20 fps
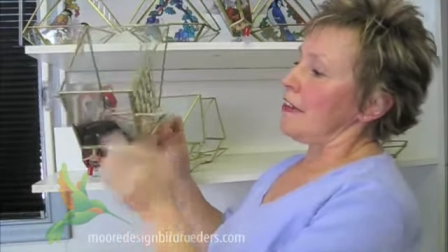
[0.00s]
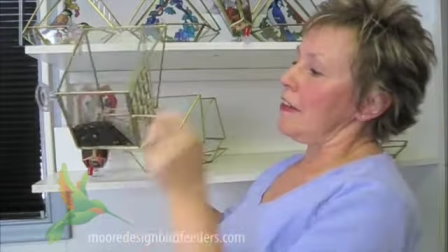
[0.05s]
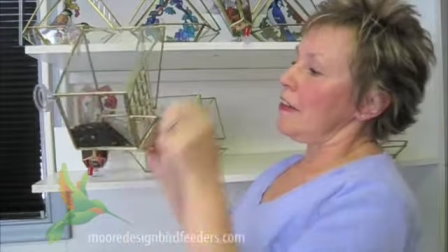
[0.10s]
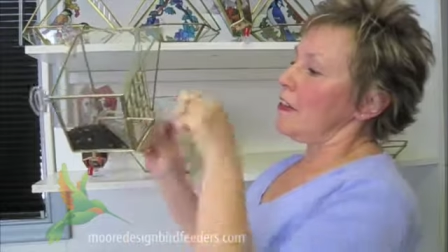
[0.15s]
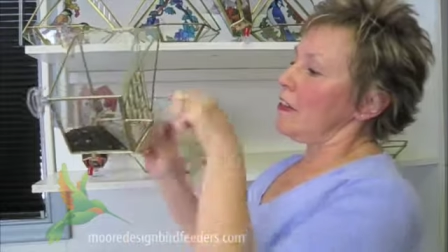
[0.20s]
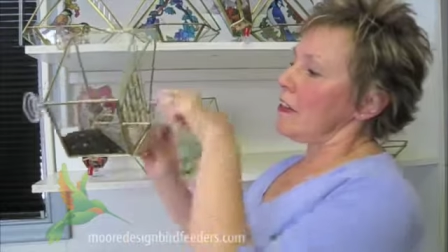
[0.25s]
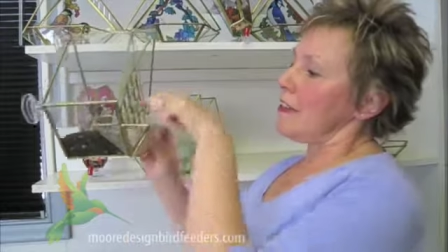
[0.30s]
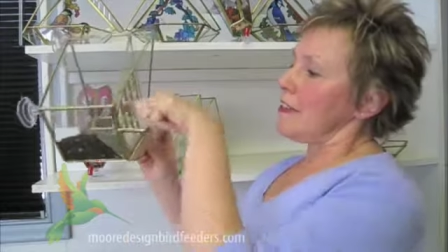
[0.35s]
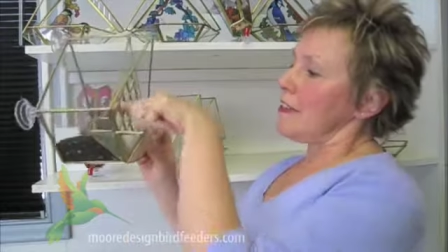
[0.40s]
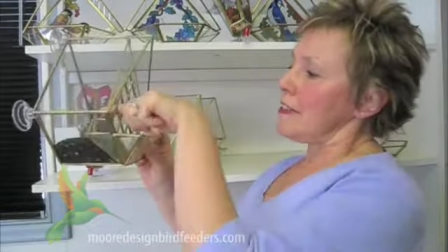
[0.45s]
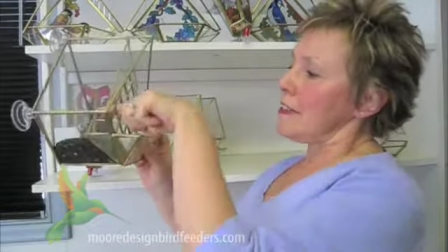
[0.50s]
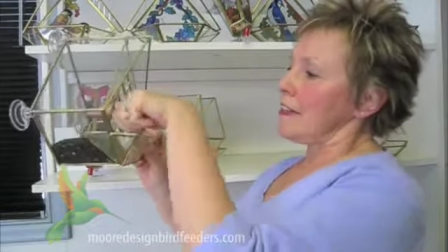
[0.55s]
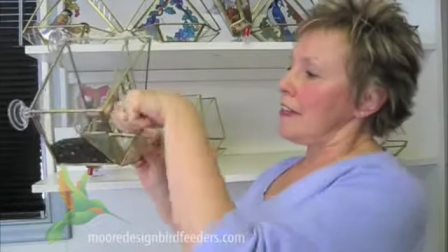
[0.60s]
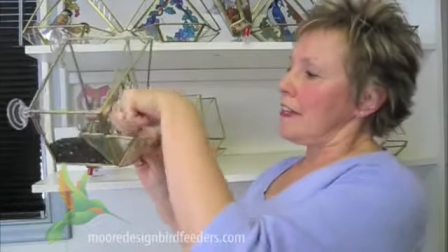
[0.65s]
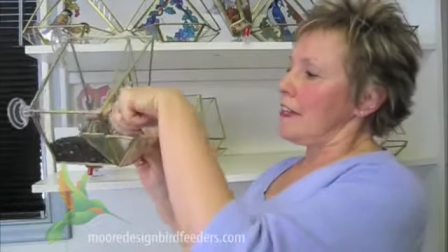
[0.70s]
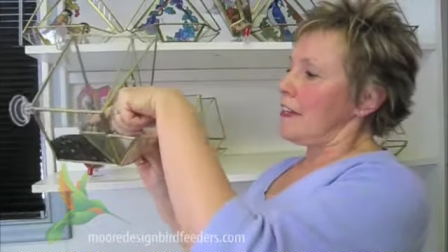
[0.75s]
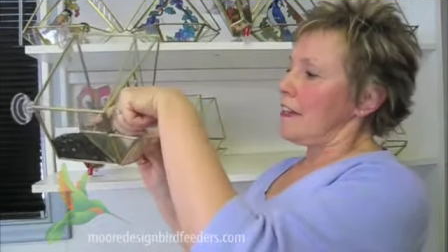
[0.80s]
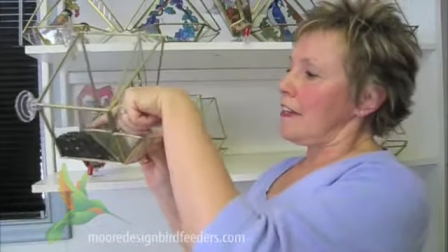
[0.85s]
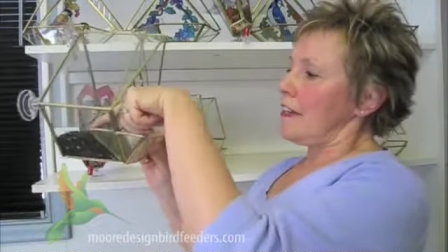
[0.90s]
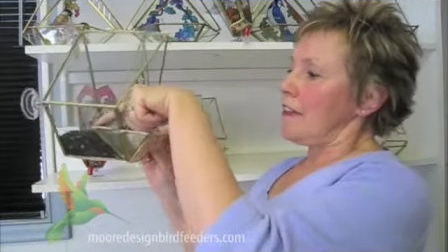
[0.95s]
You can
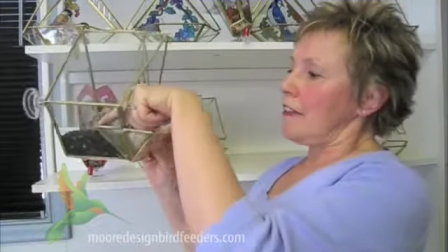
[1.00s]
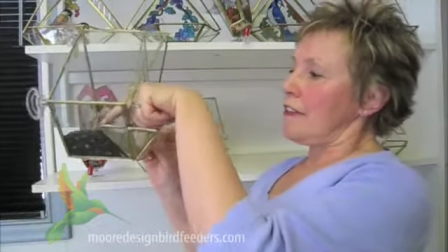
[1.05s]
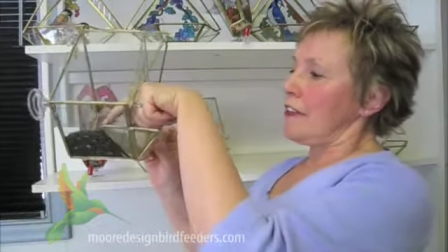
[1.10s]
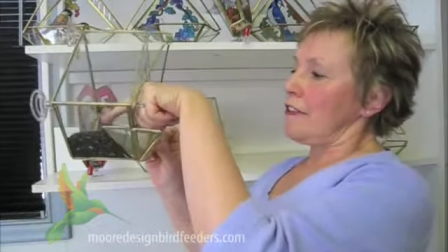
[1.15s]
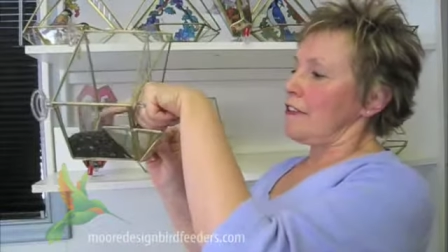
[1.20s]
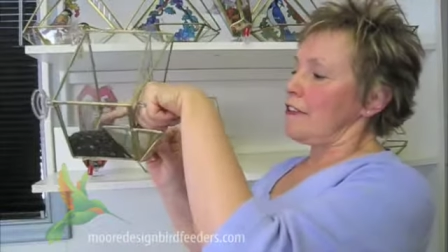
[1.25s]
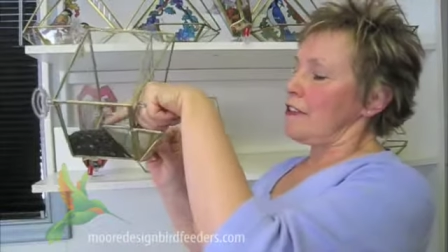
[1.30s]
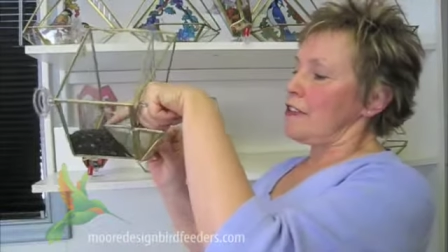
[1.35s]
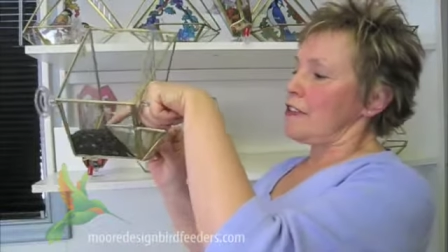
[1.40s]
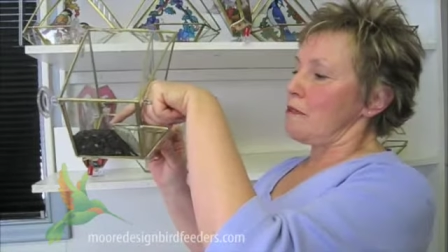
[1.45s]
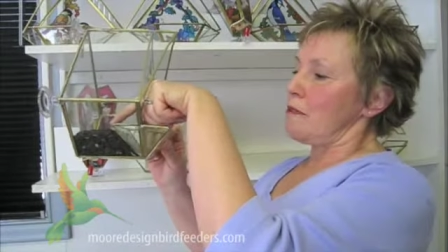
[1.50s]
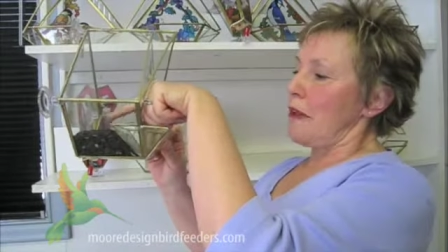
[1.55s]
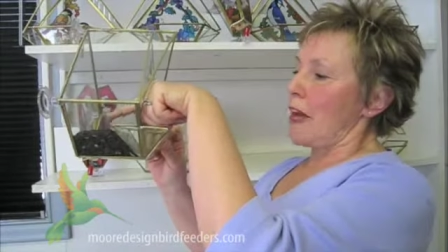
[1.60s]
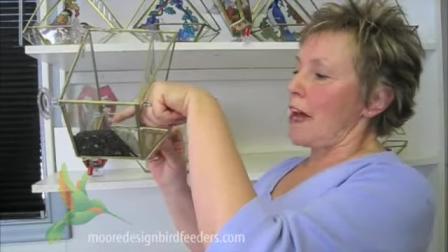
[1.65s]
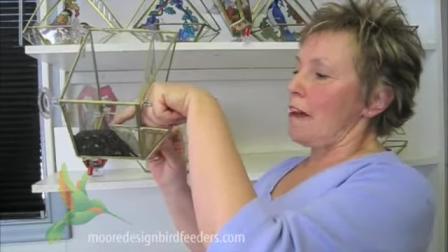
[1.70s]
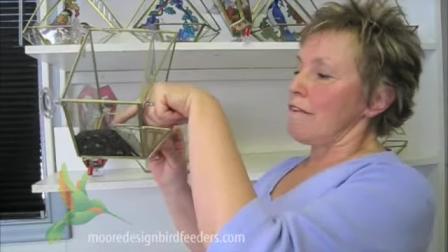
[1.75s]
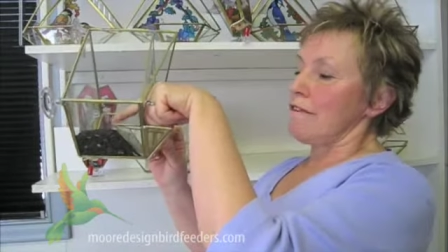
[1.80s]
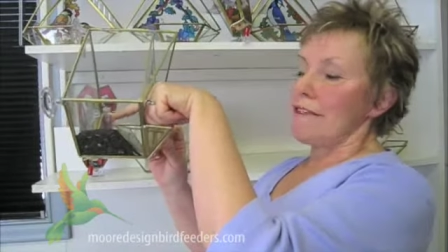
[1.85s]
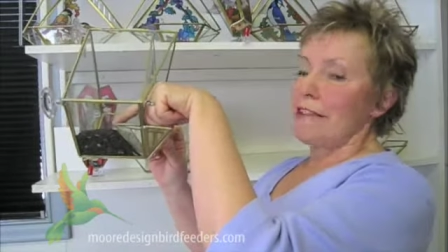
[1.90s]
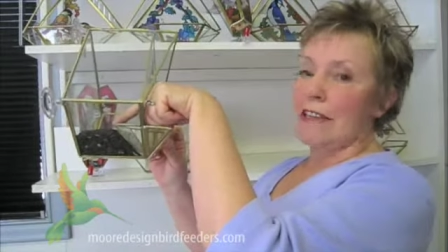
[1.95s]
see here that there's a
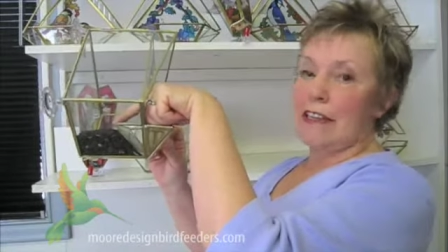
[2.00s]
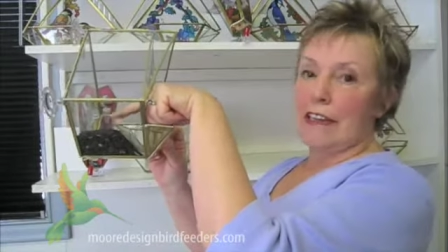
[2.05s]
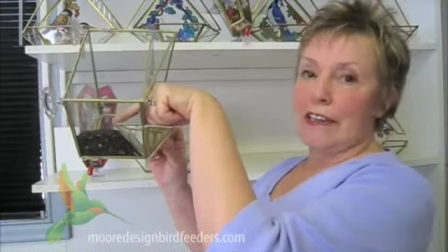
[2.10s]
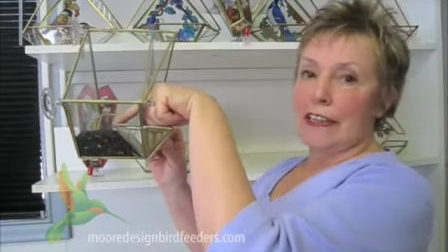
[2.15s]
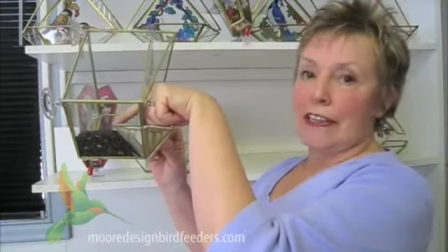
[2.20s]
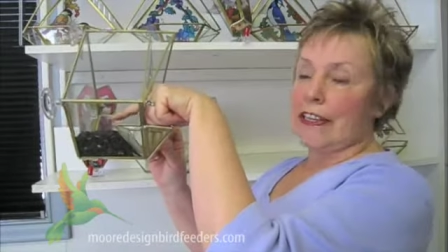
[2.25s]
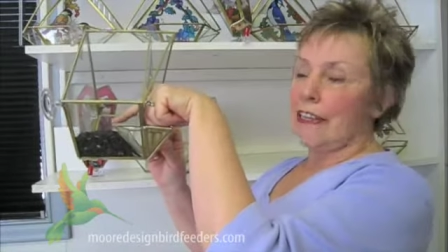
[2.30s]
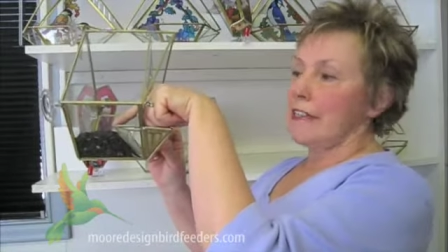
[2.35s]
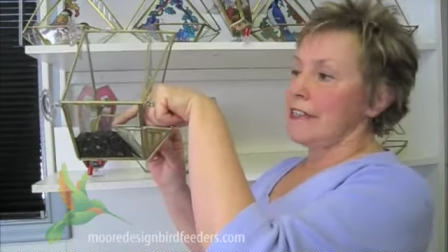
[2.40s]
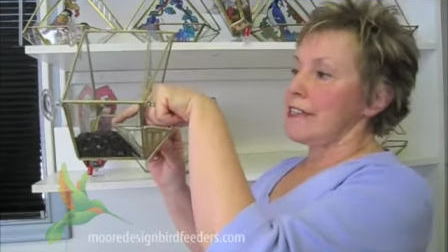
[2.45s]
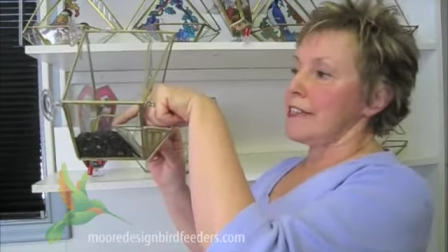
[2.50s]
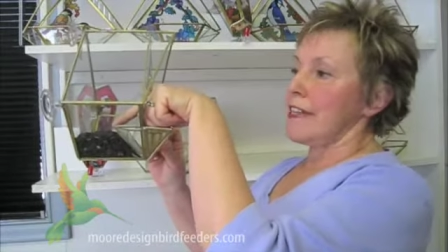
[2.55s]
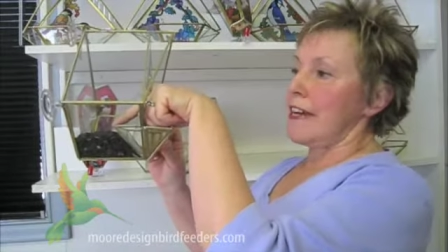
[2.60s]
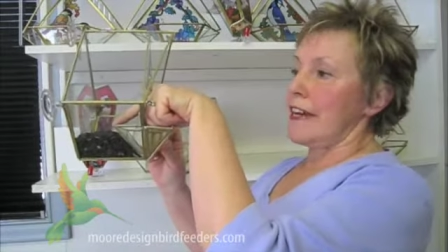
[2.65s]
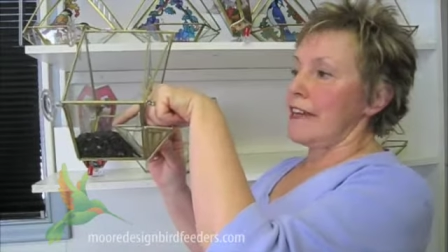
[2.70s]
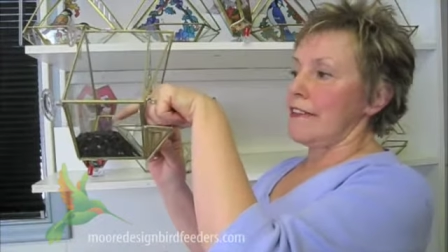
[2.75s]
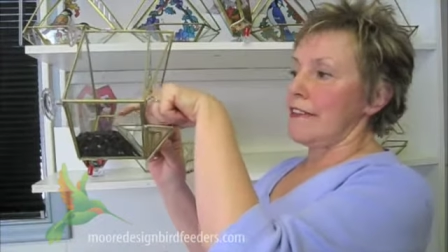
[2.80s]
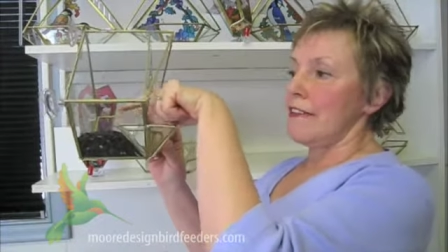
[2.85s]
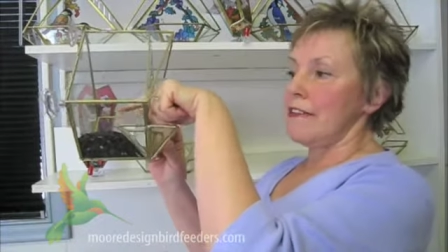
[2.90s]
baffle on the inside.